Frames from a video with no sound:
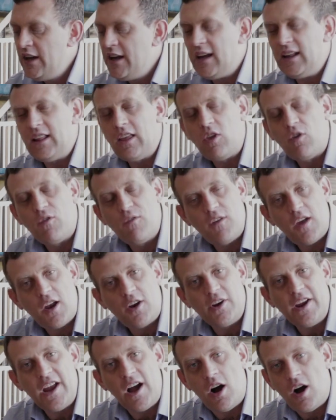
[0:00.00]
It is
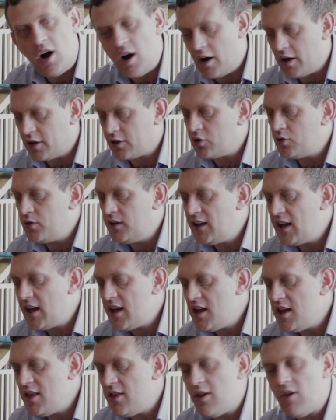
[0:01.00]
very hard to
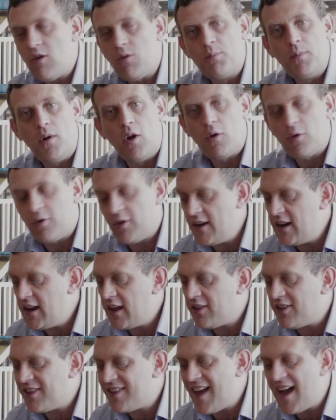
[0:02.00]
lay these blocks in
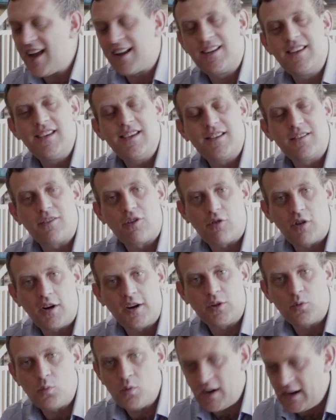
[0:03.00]
exactly in the
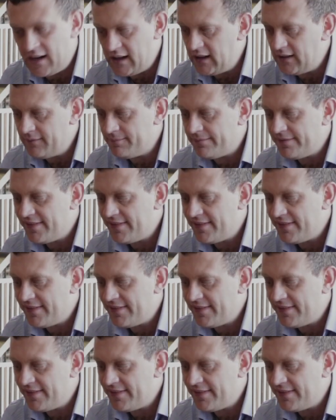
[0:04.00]
right way.